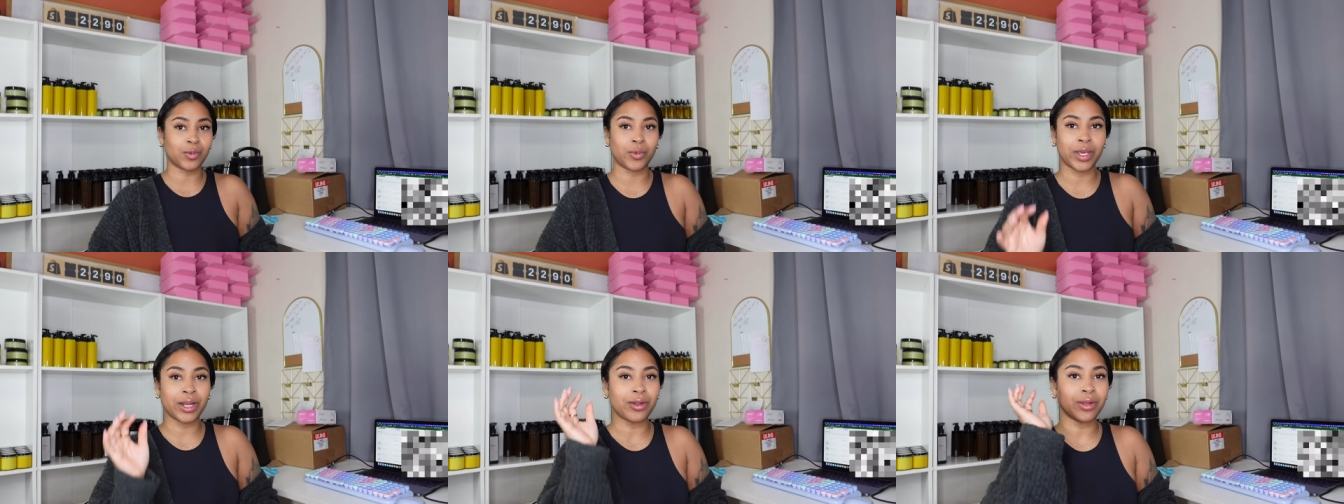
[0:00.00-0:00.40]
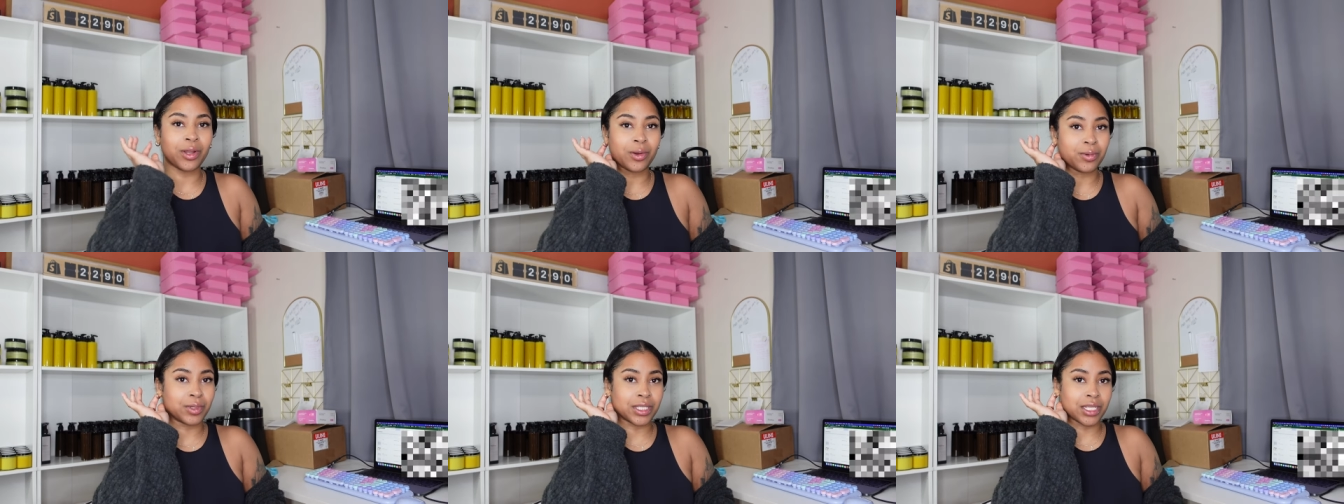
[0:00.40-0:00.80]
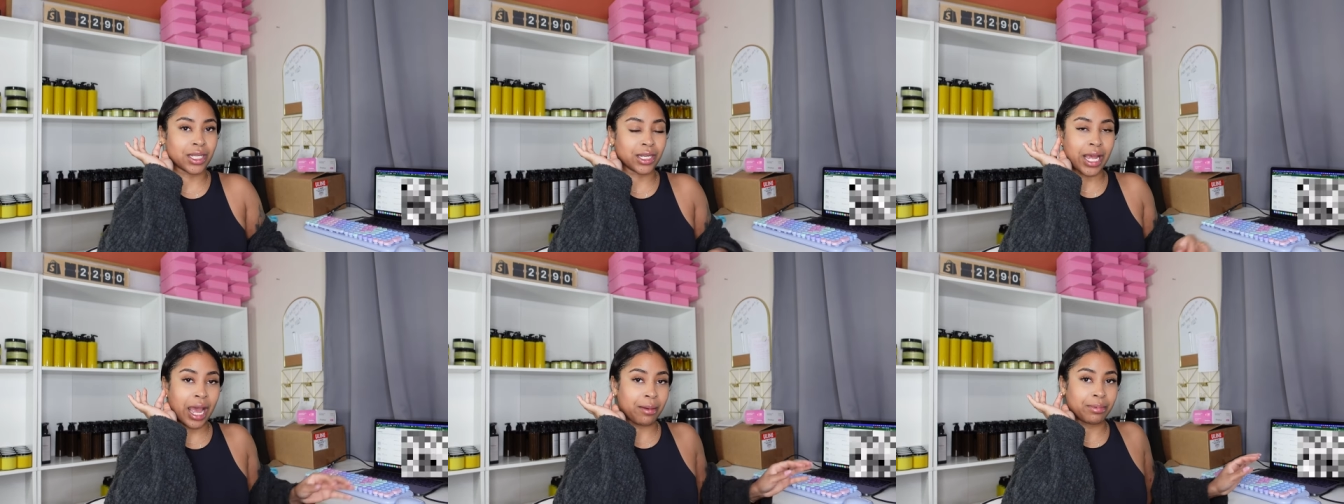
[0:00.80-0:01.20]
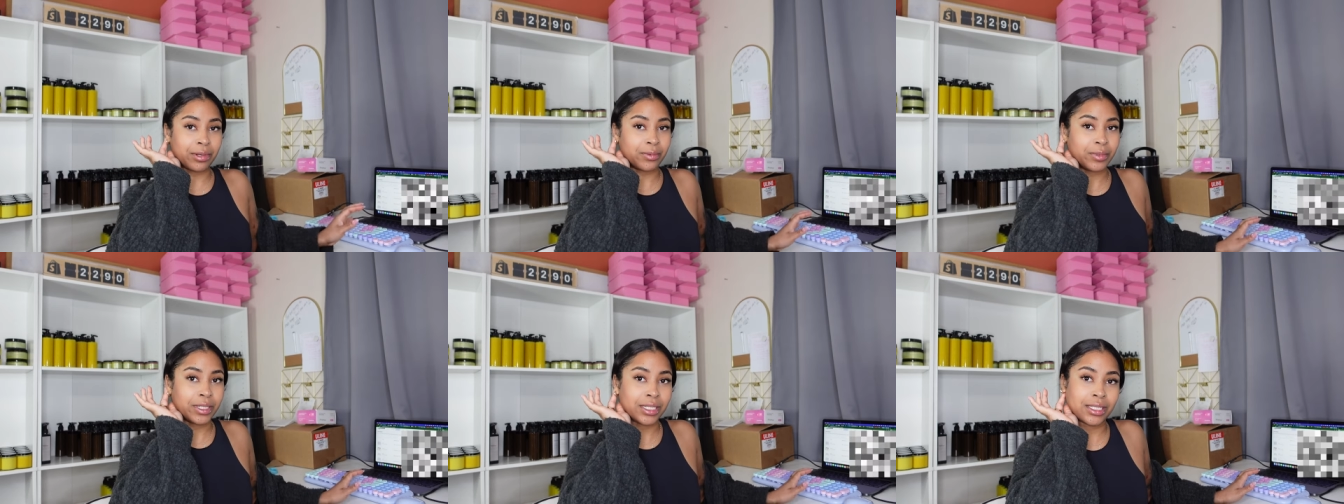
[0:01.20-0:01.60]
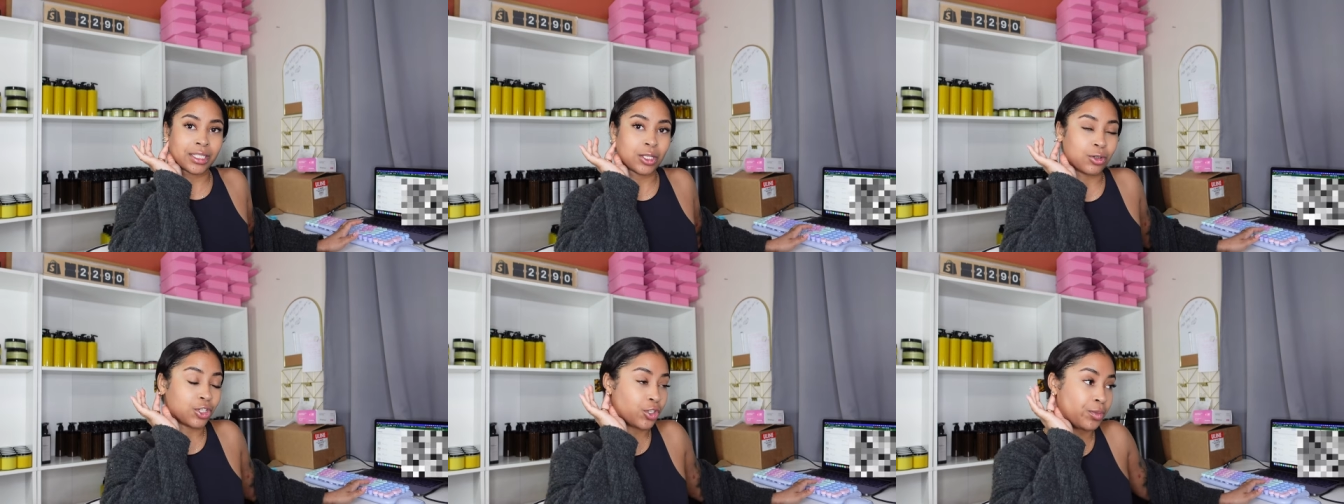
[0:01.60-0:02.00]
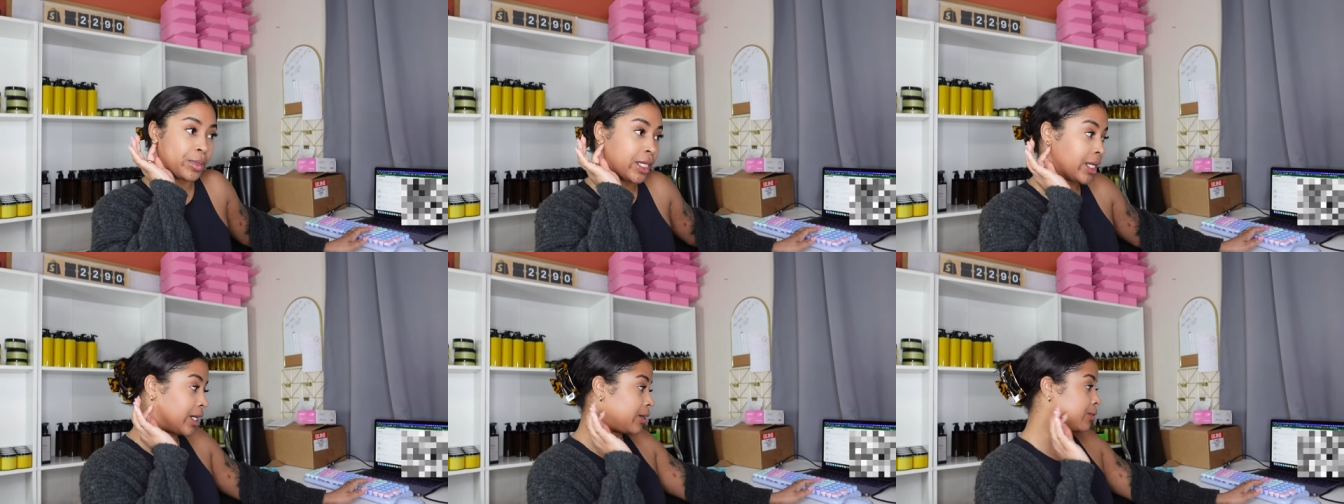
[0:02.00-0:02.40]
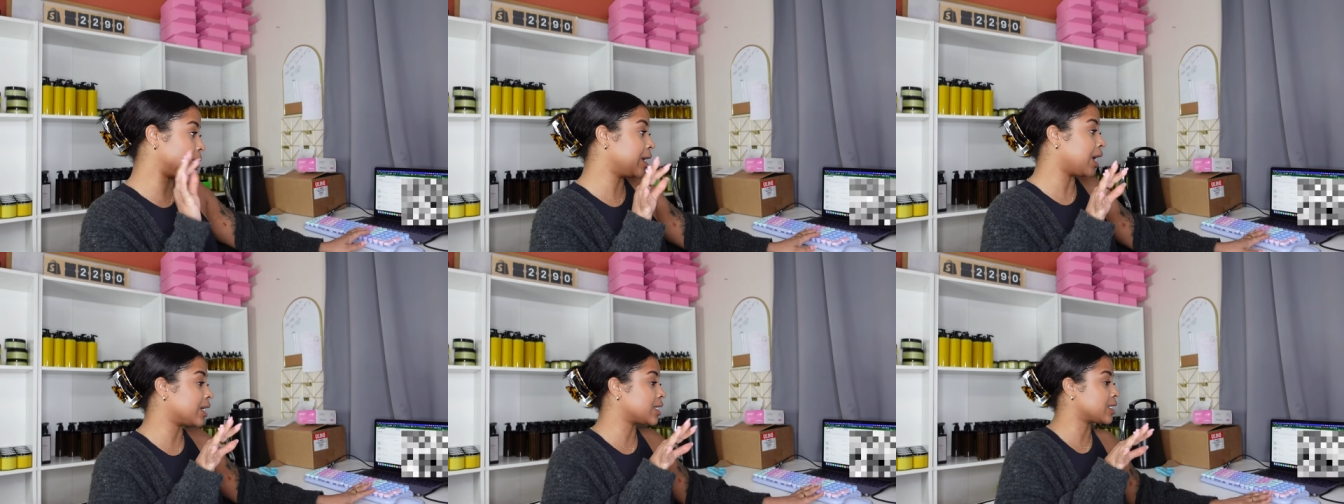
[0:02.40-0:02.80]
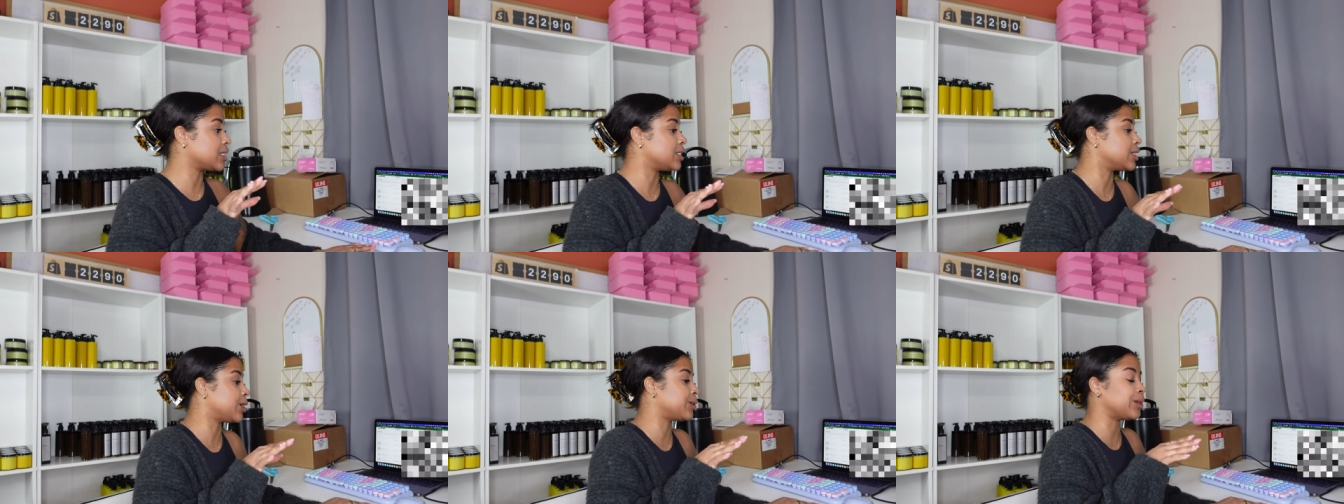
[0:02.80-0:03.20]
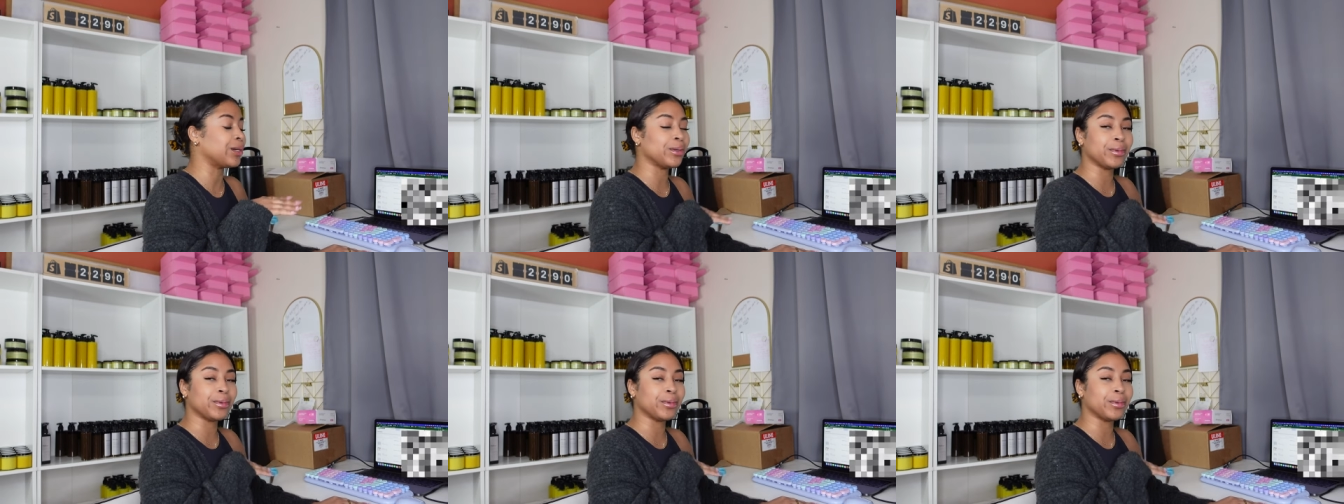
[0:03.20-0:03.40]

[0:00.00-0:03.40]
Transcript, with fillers: we don't know what's gonna happen with social media. We honestly don't know.